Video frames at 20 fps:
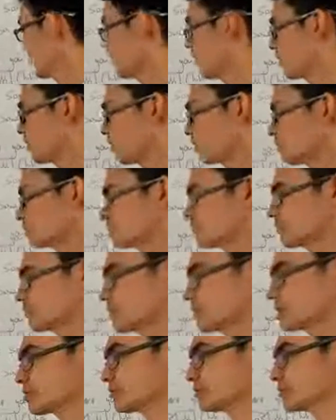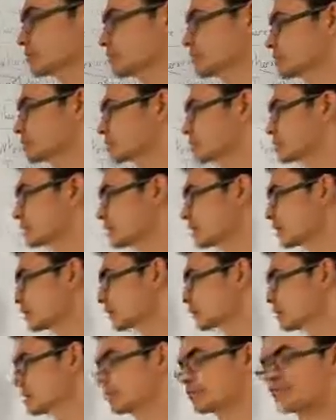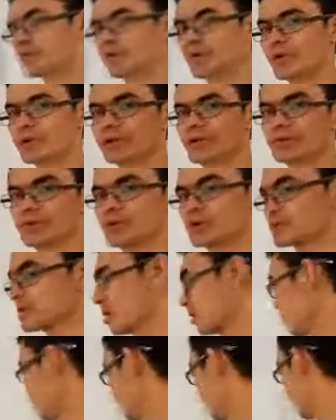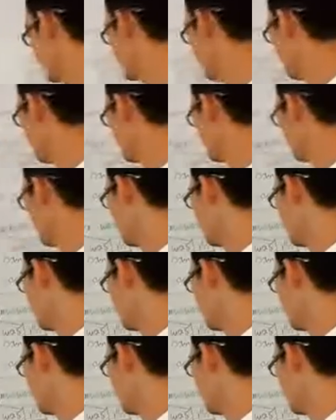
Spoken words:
there are lots of expressions like afraid. For example,